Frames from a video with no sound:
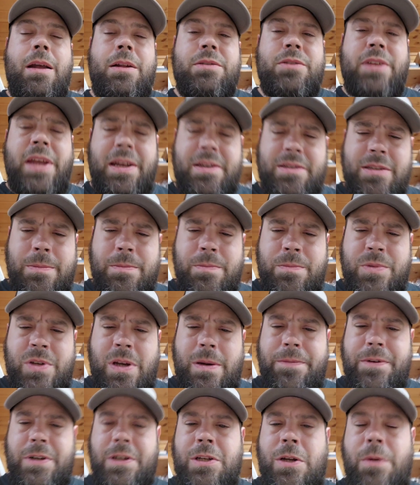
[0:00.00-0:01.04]
take some
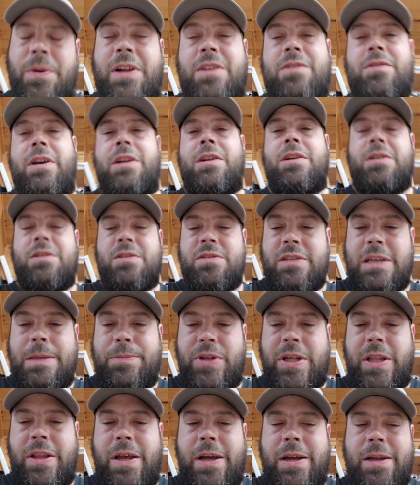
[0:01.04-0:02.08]
comfort in knowing it's not on an
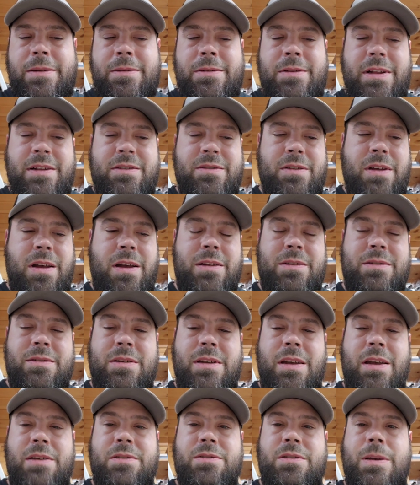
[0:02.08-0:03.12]
assembly line. It's not
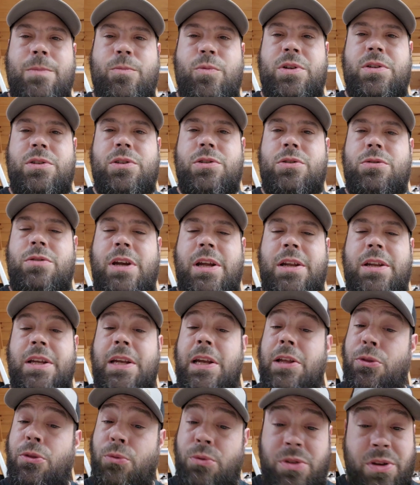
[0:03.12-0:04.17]
someone just trying to
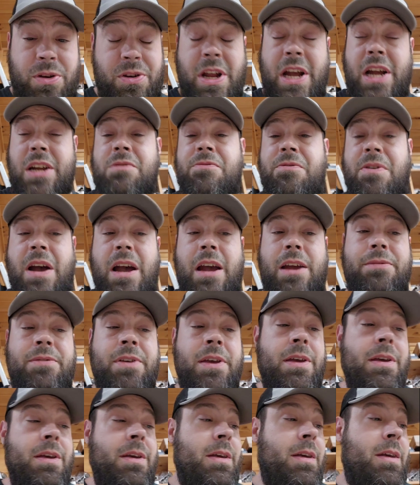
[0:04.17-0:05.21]
get through their 9 to 5.
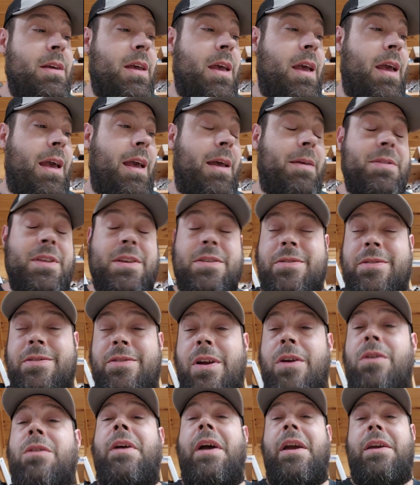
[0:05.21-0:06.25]
This is
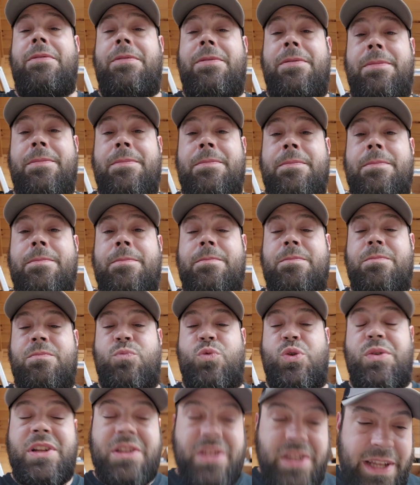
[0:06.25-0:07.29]
our life.
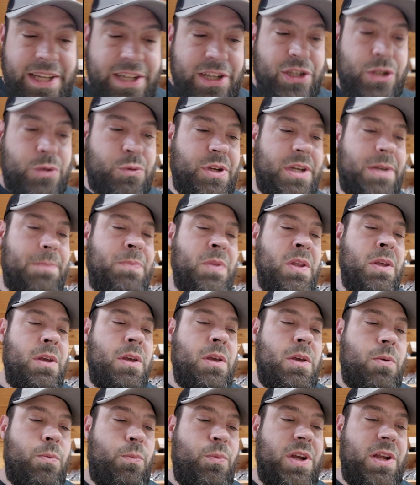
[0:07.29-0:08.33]
We're in the industry.
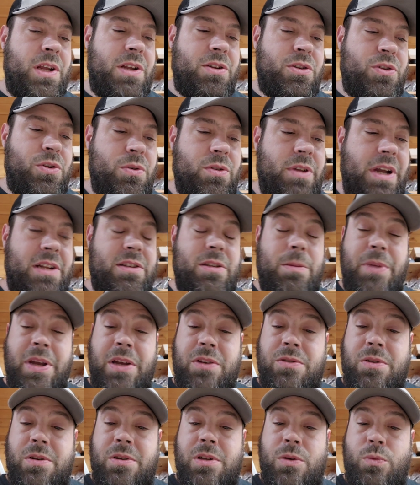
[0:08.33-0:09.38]
We do like to
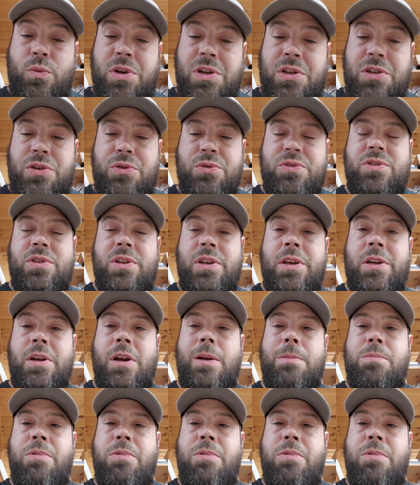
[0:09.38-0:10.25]
make sure that we're QCing our